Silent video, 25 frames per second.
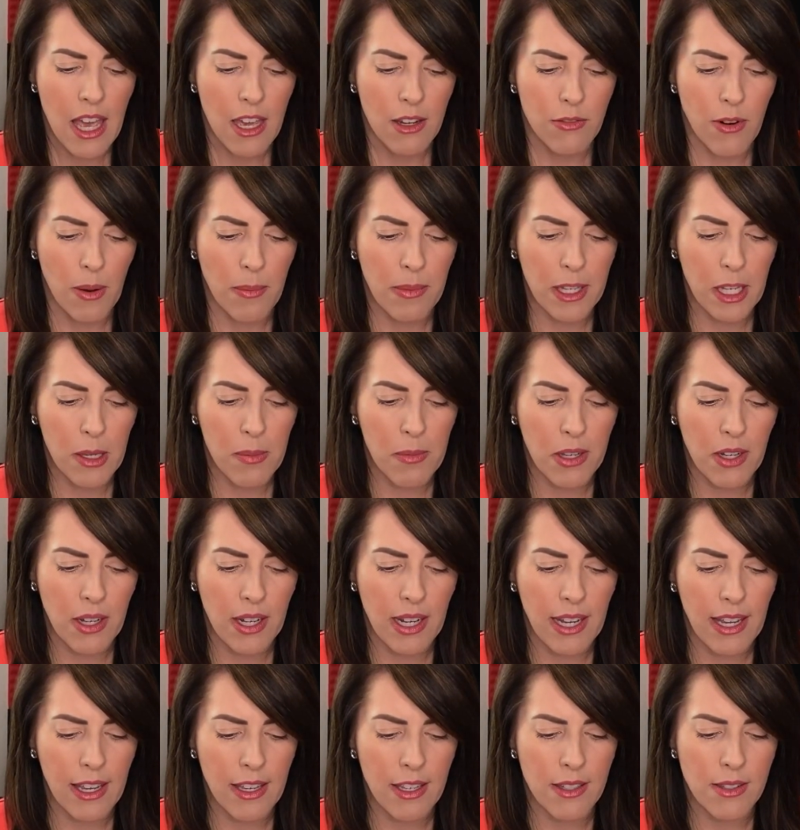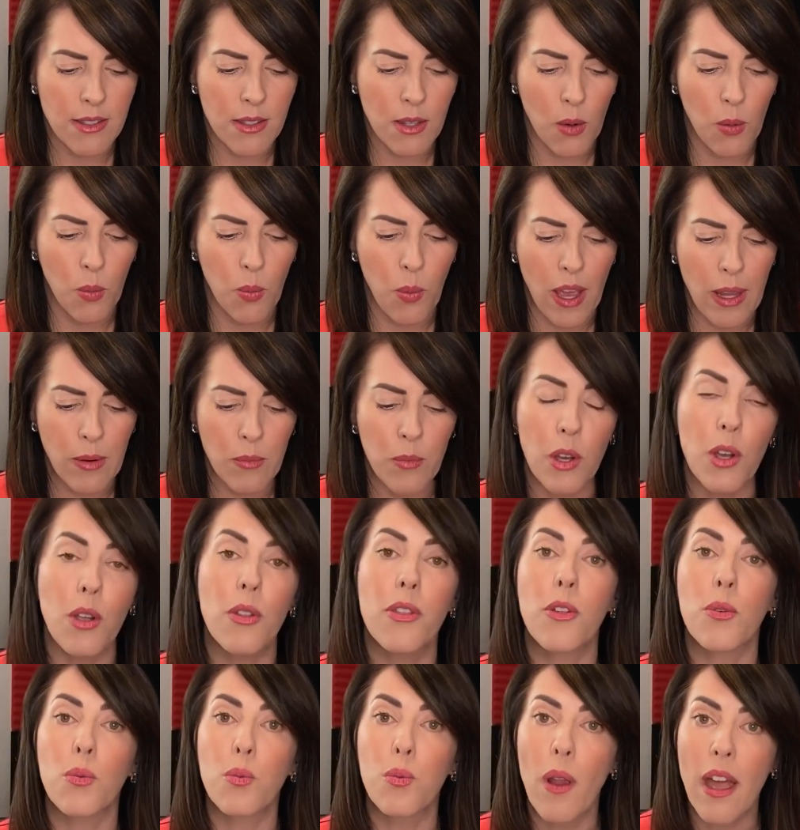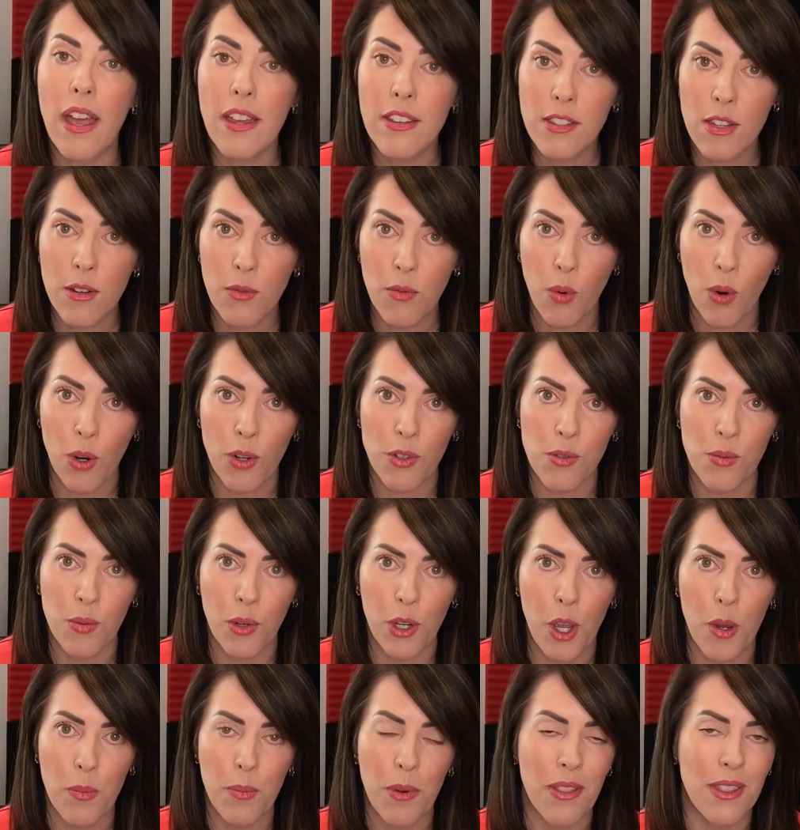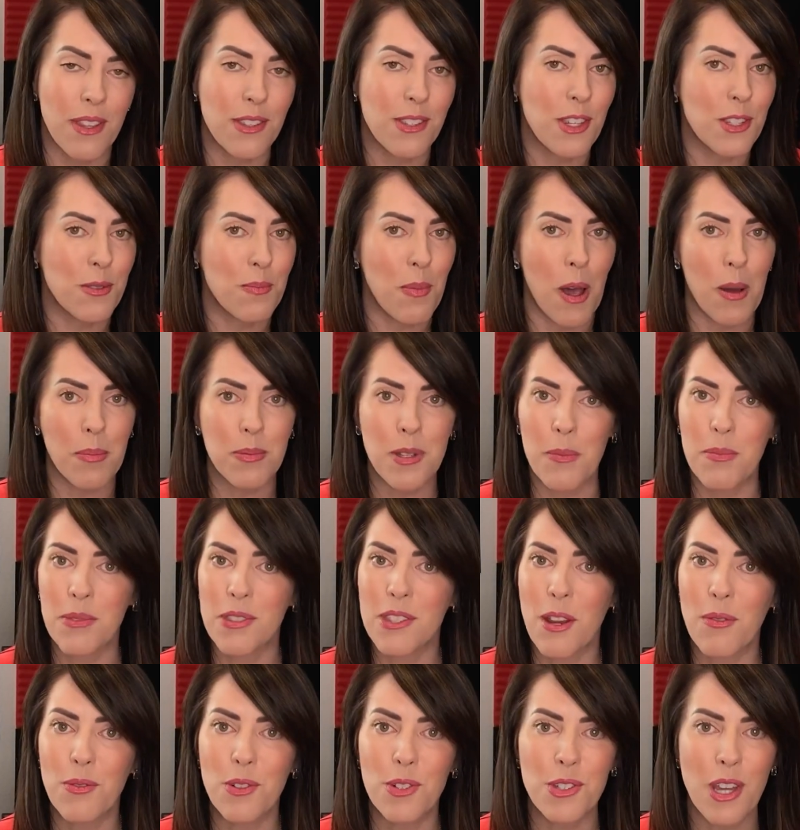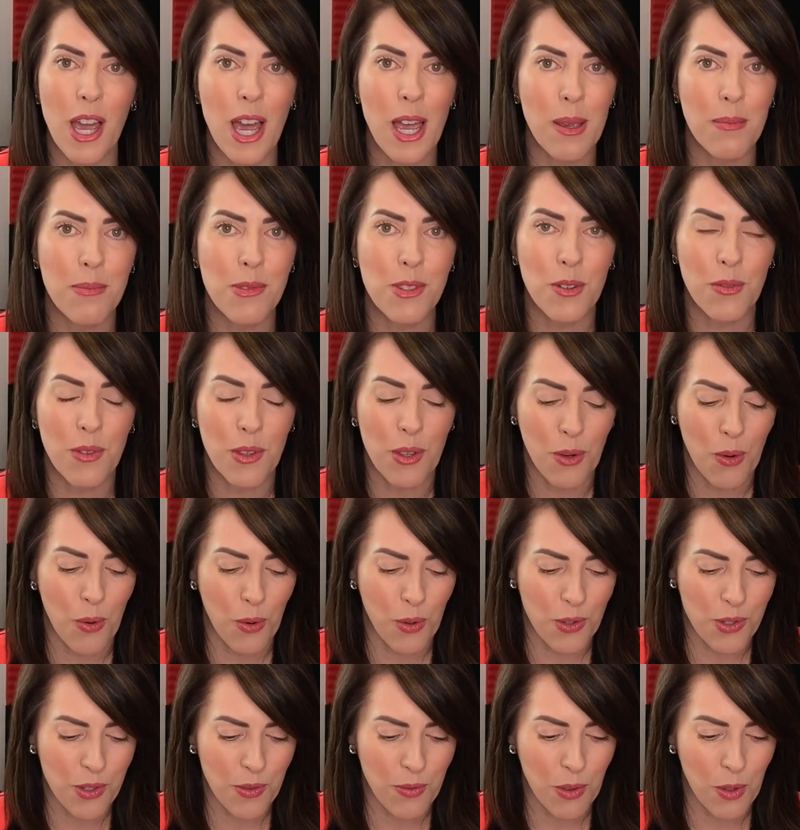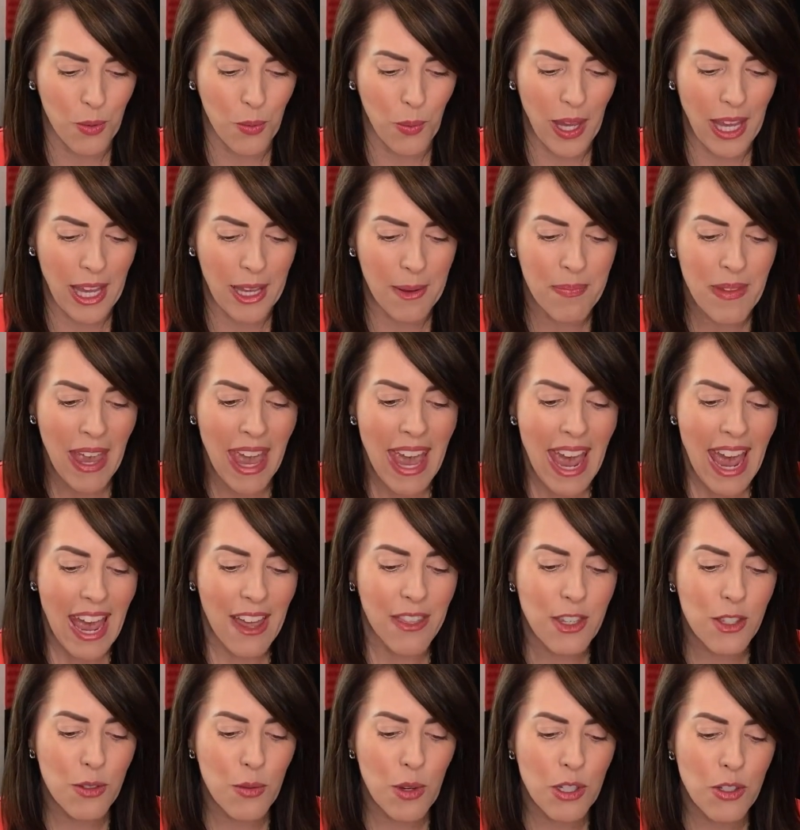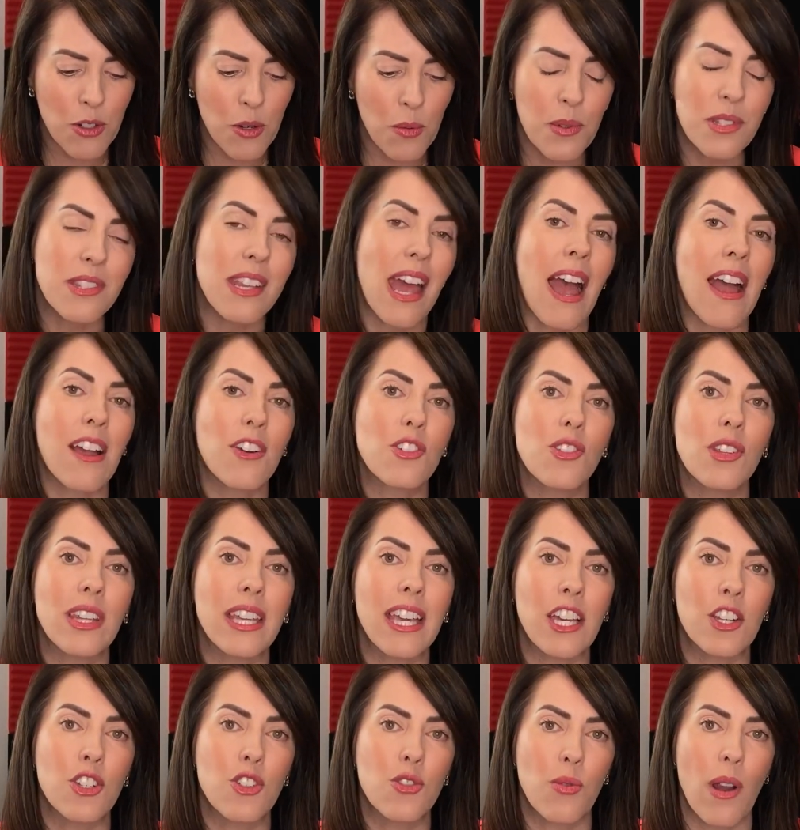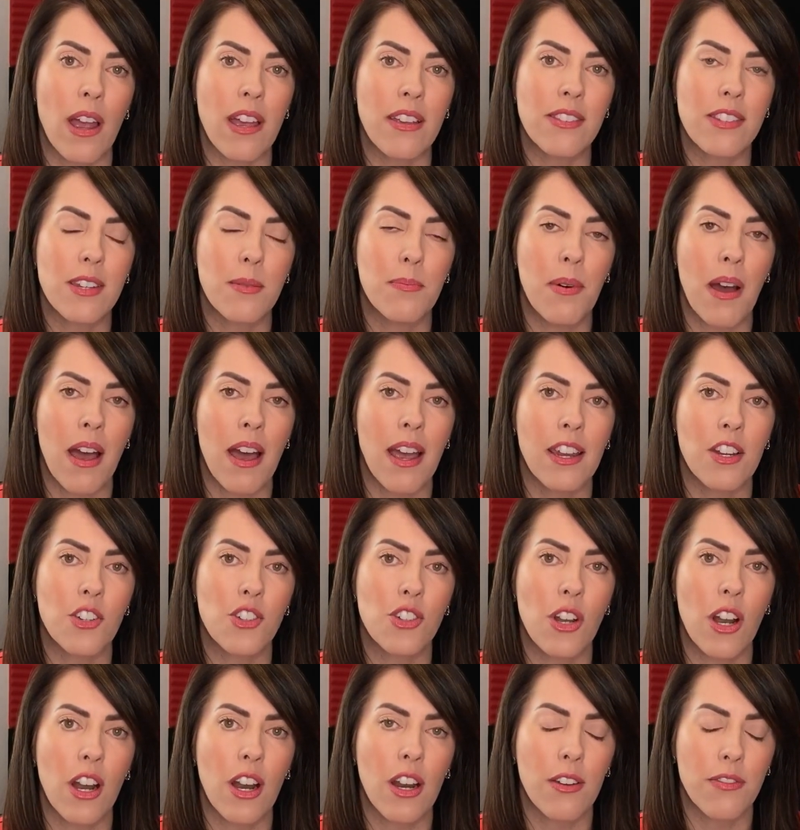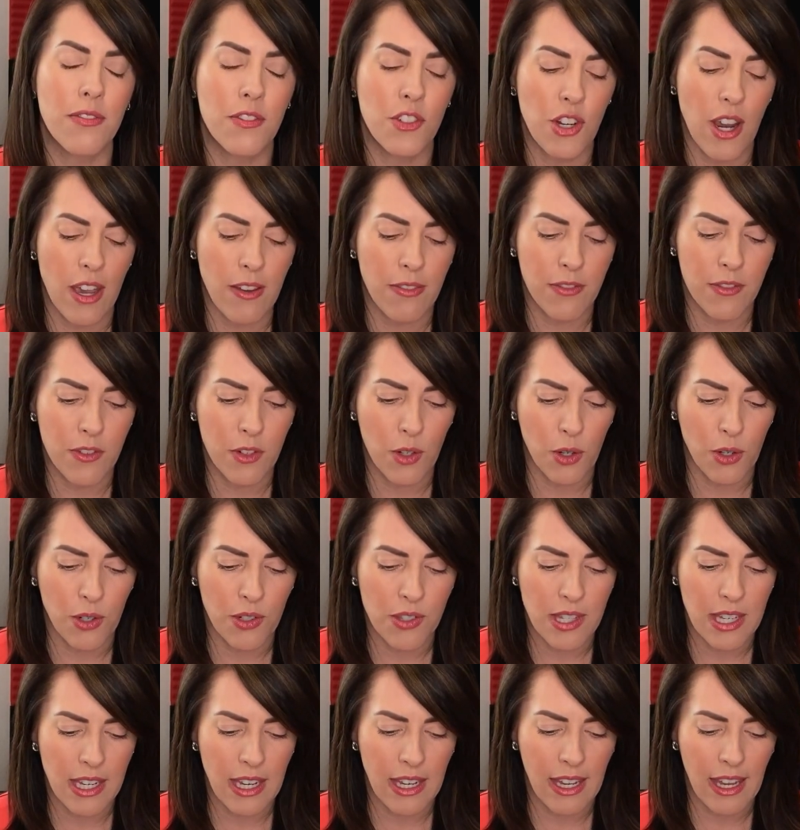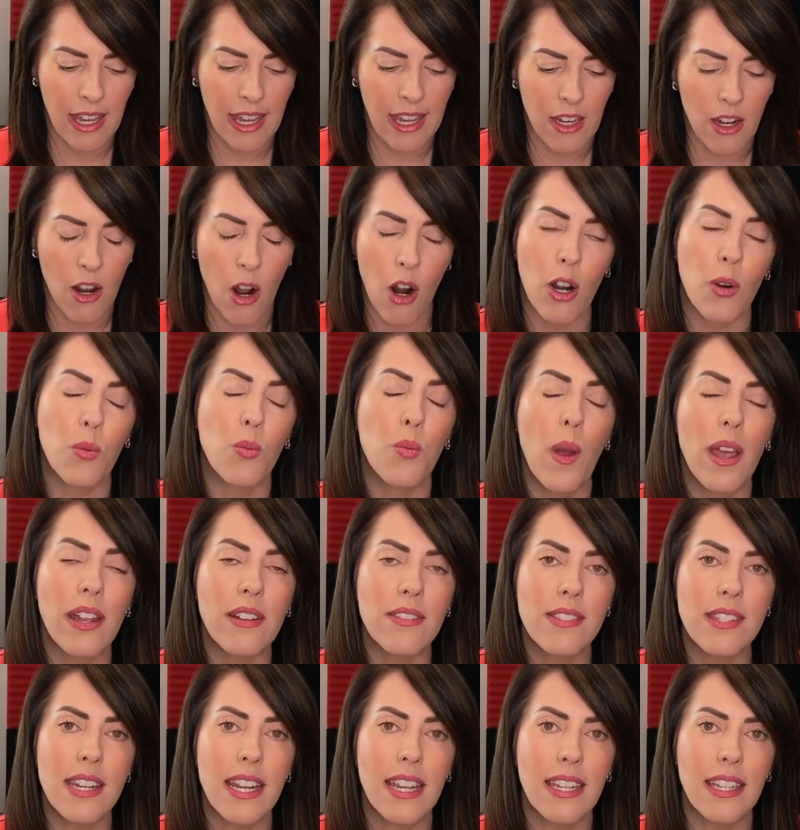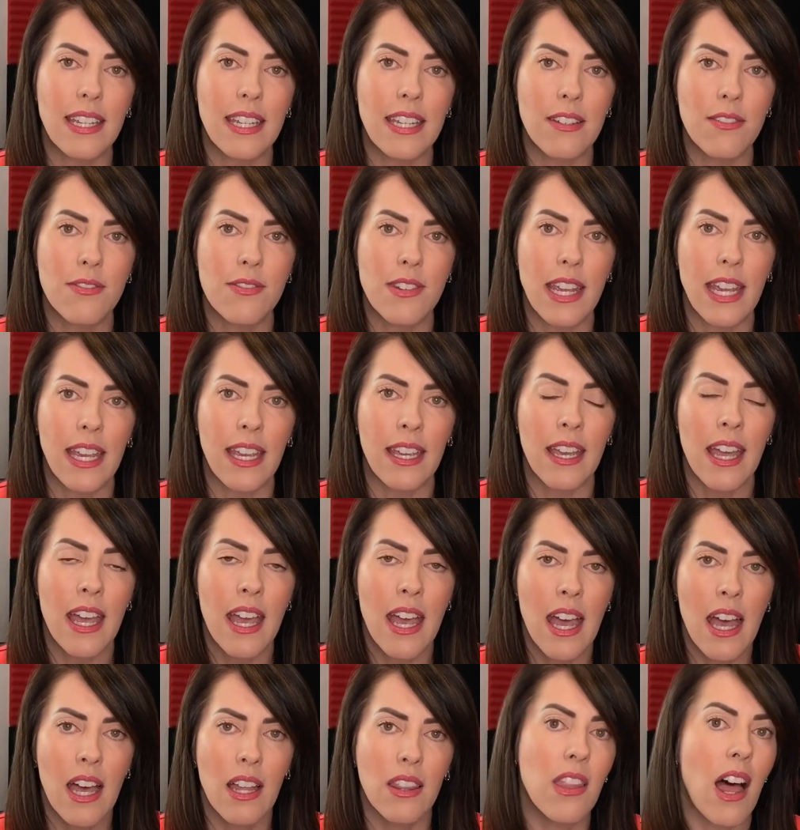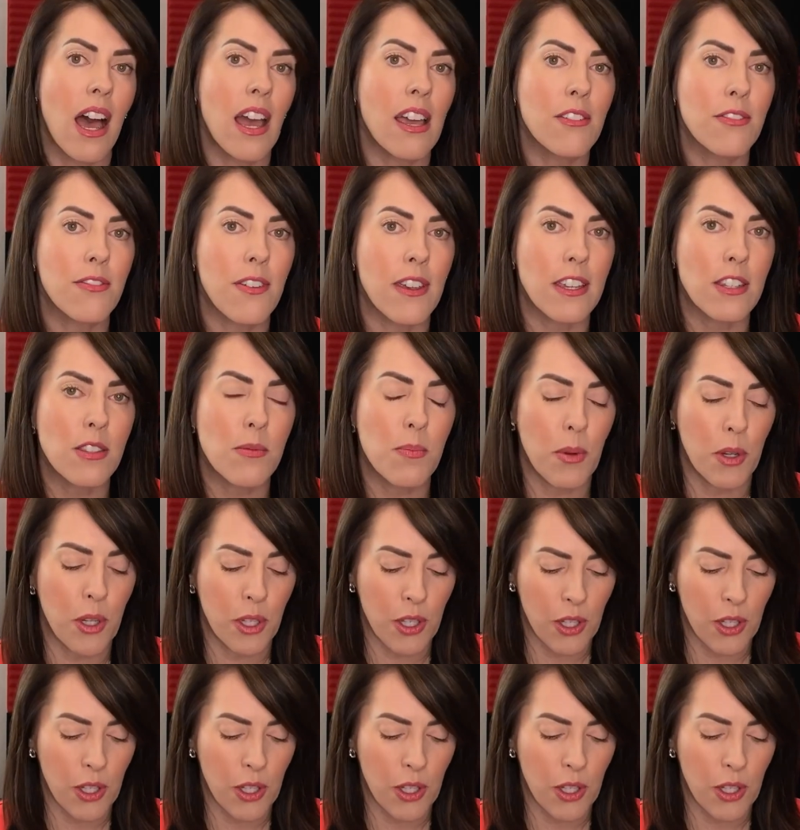from the community is when will the reservoirs reopen? This has popped up several times over the course of the week. And this question was actually addressed by Sheriff Jeff Dirkse in our Wednesday evening live Facebook